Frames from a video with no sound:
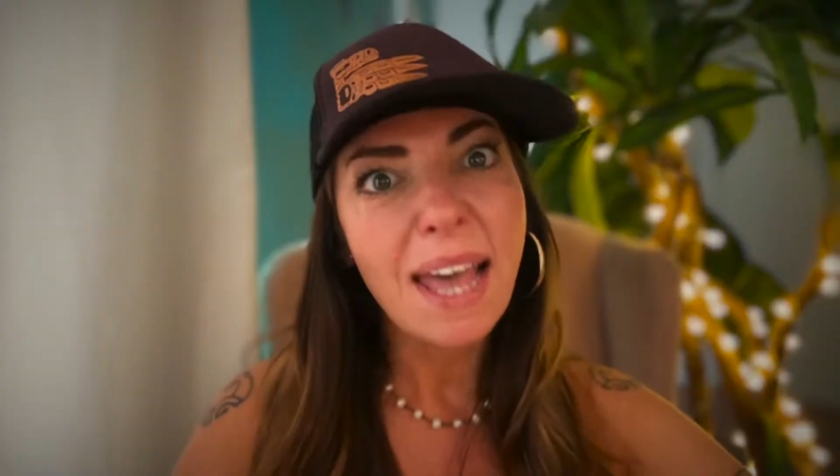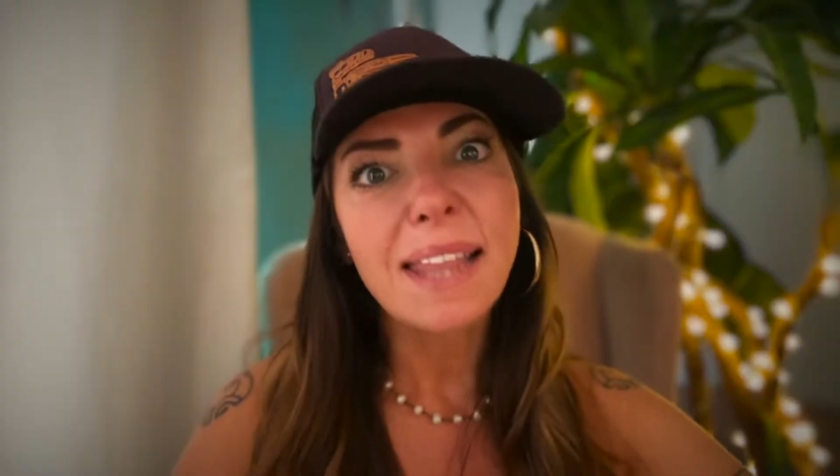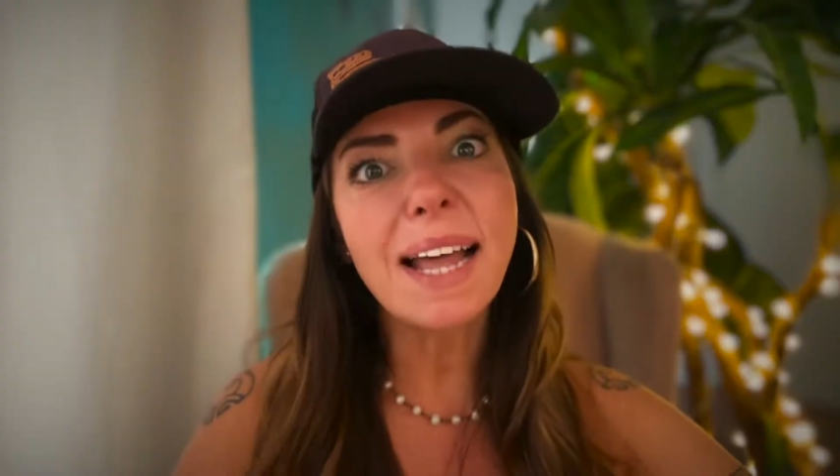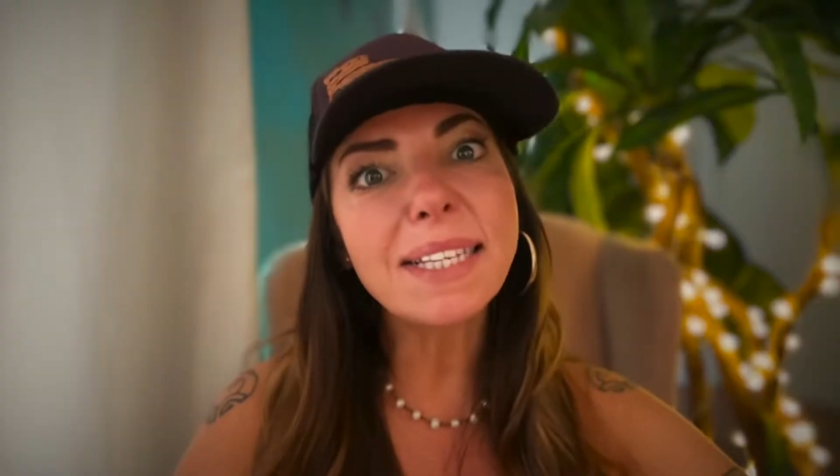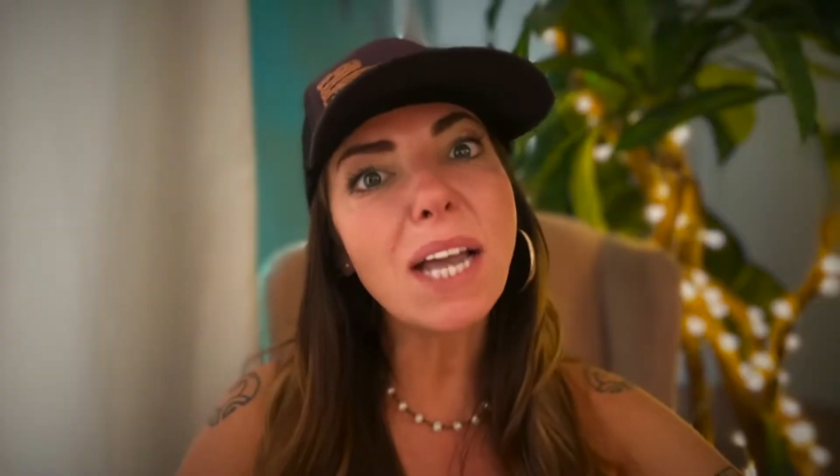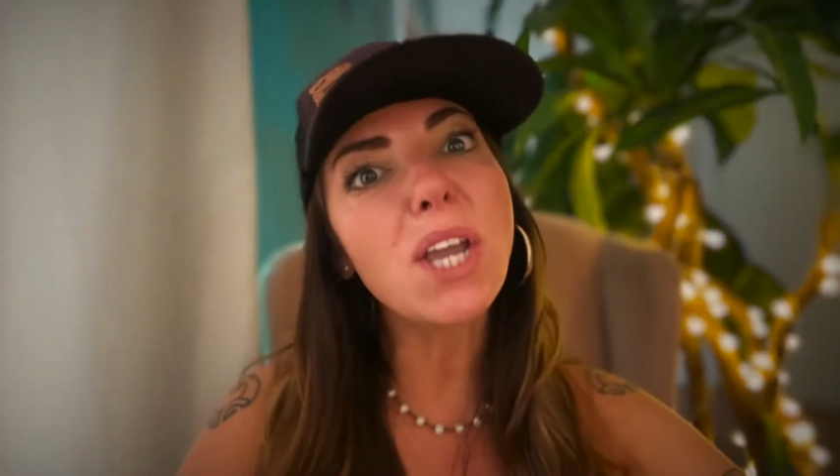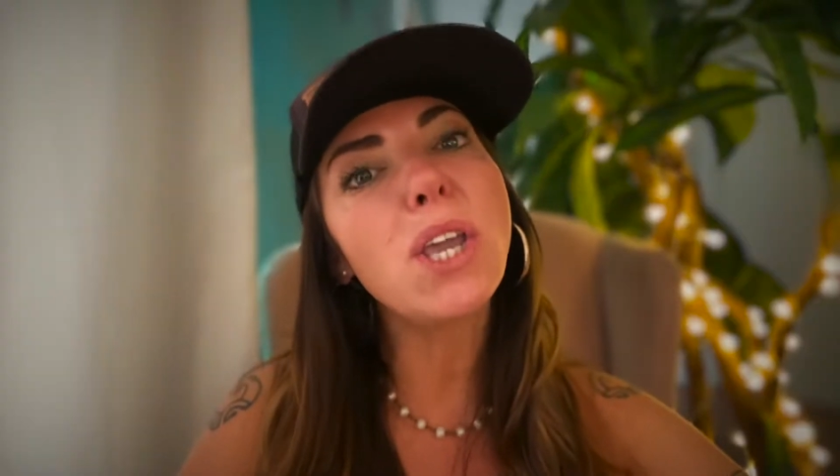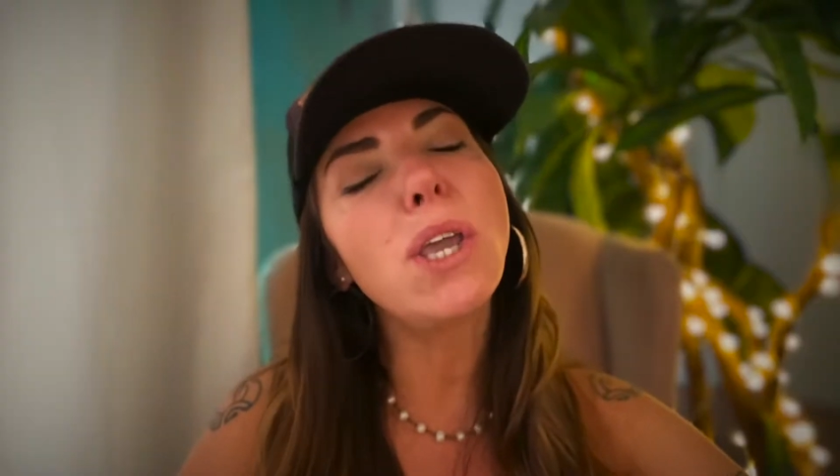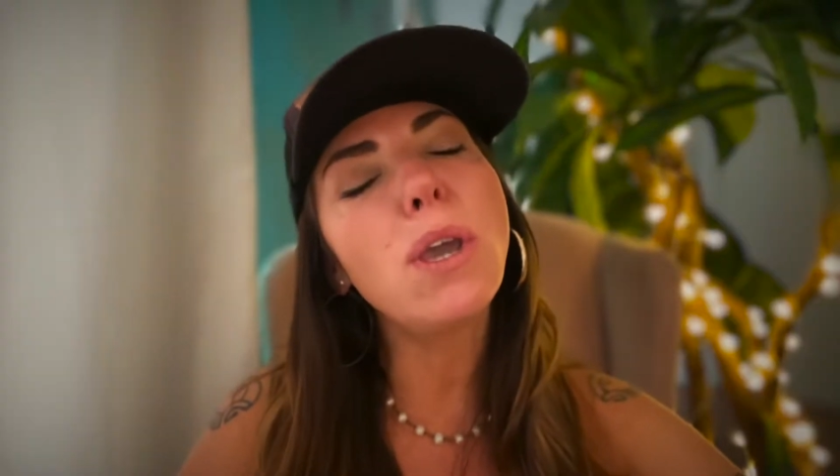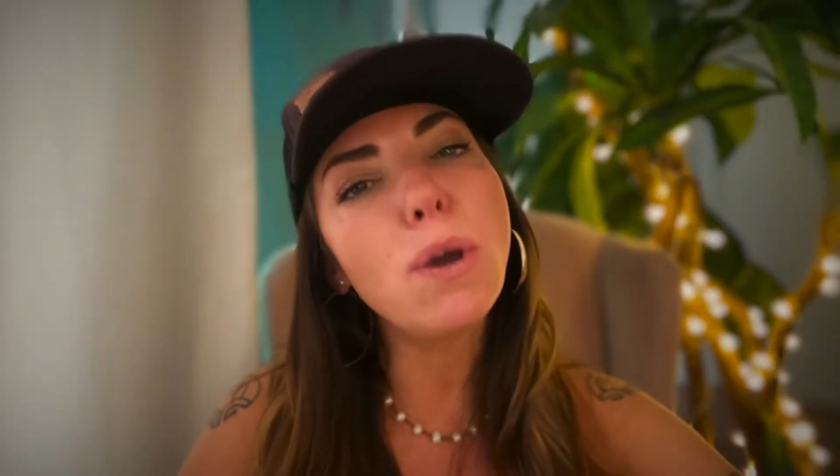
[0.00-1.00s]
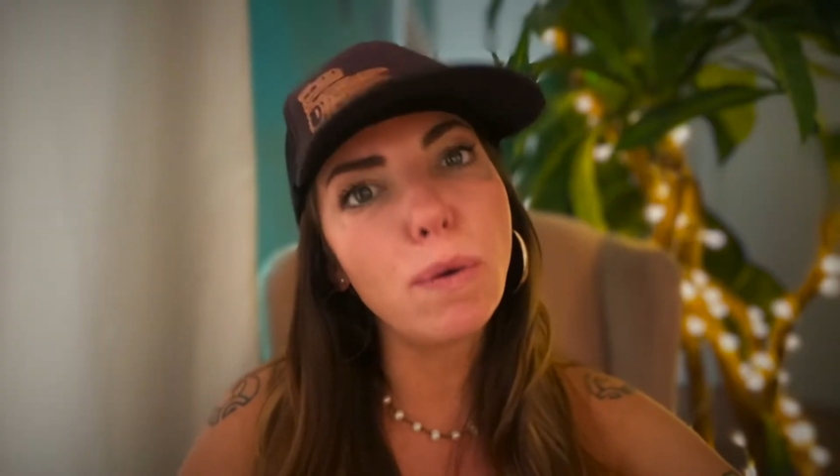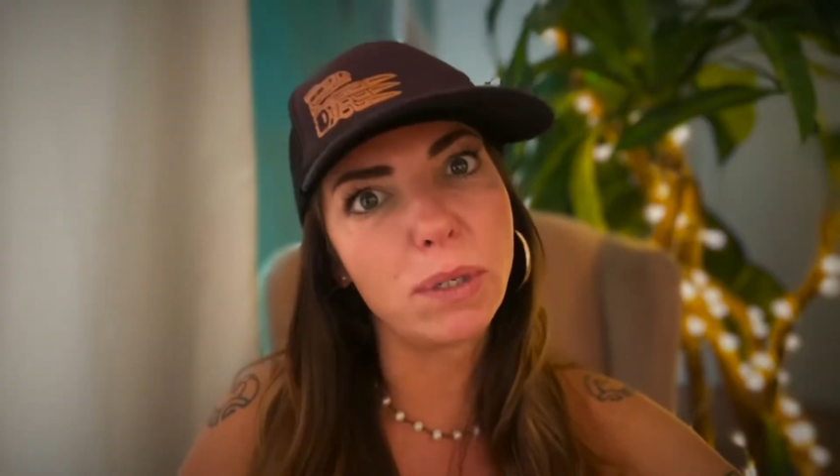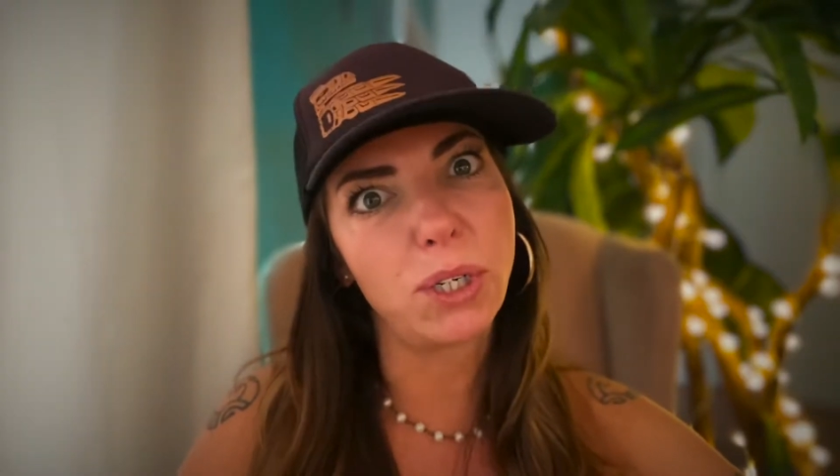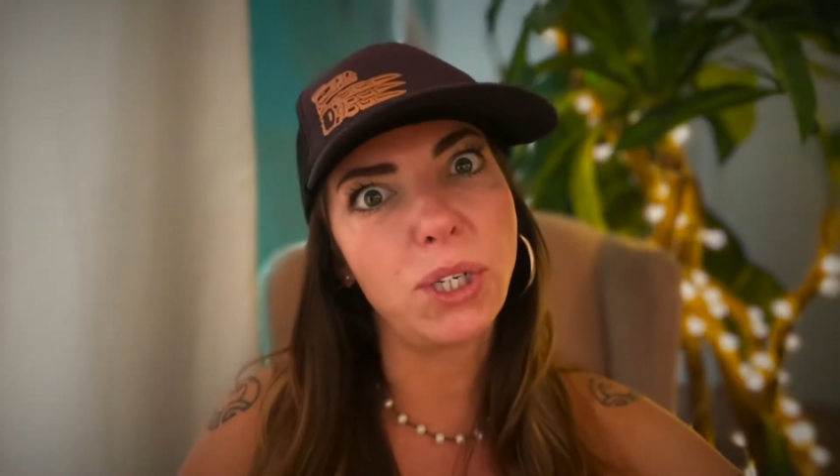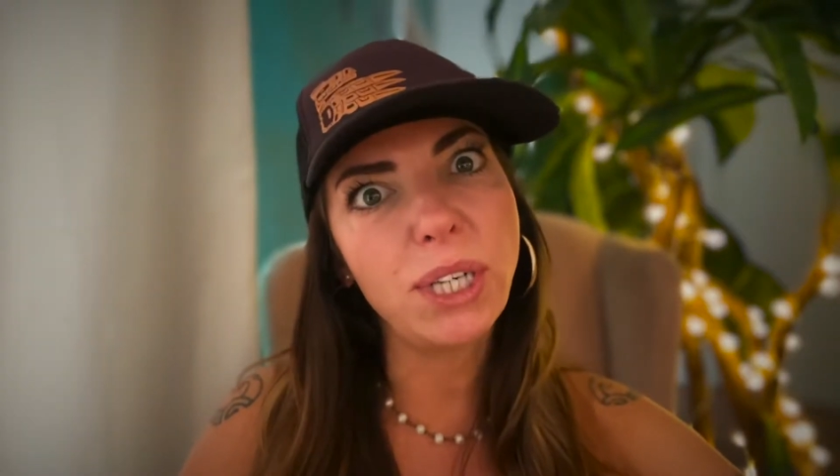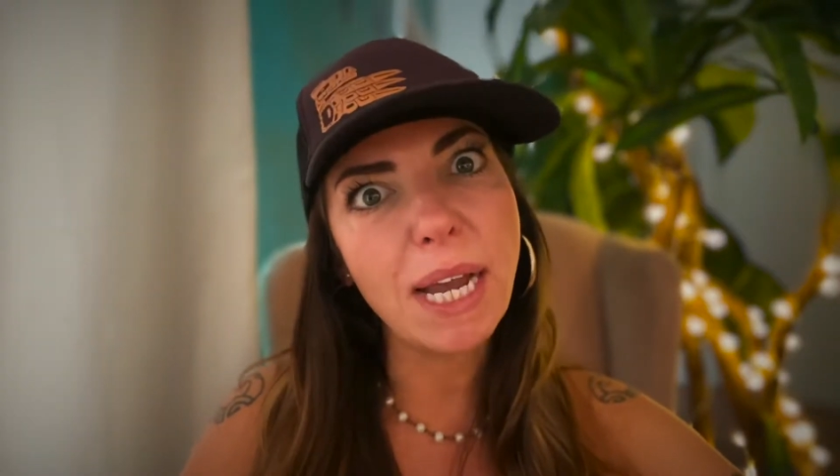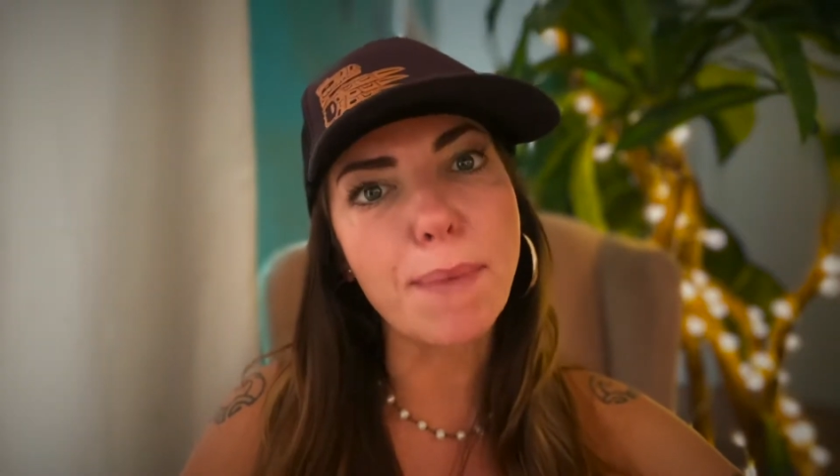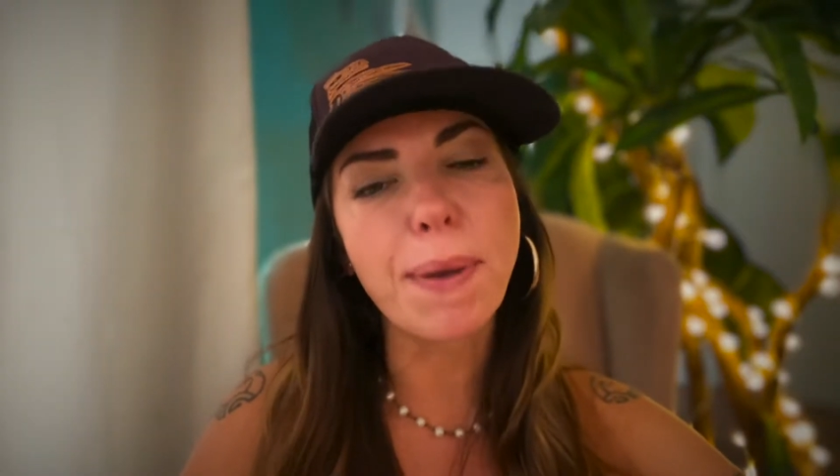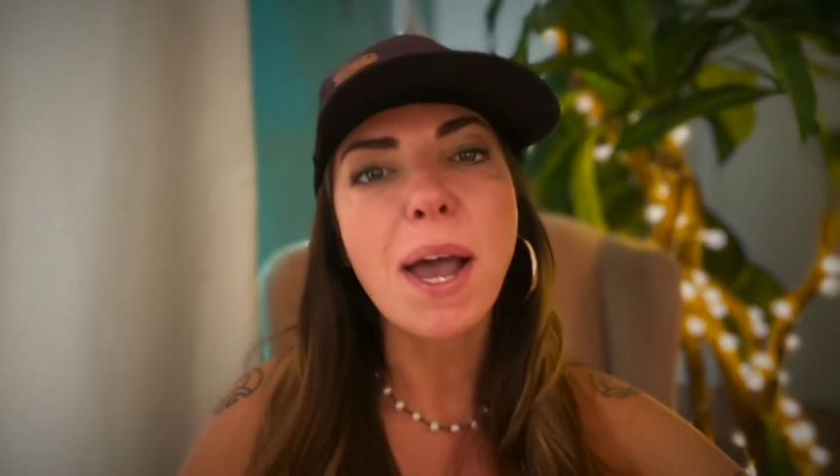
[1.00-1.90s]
That's a huge ship.